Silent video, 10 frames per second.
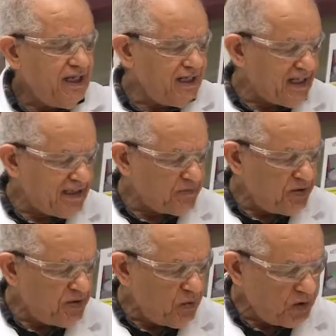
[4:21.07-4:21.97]
and I get
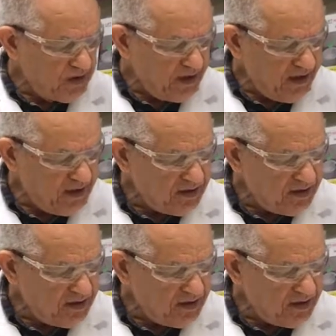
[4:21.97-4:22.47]
P water here,